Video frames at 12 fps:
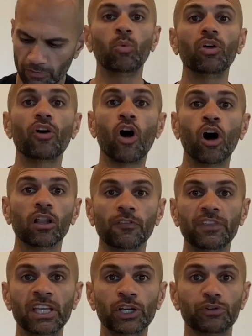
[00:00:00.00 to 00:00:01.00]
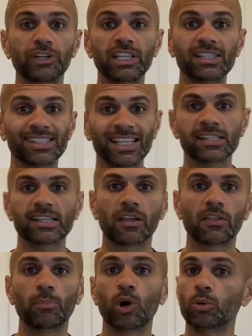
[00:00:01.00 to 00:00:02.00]
With all of the ingredients inside of
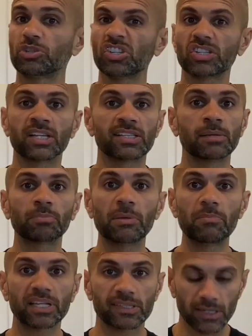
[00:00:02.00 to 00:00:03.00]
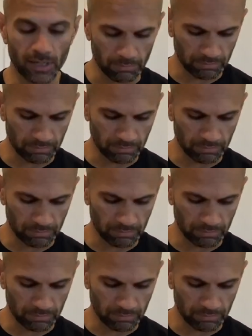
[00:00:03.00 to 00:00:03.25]
the bowl, we're just gonna simply mix it up.